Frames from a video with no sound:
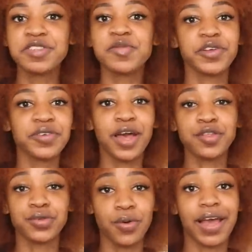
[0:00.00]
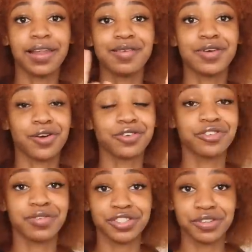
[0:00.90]
First of all, you guys know I love a
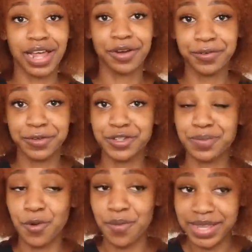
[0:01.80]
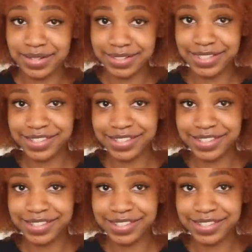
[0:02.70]
controversial outfit moment.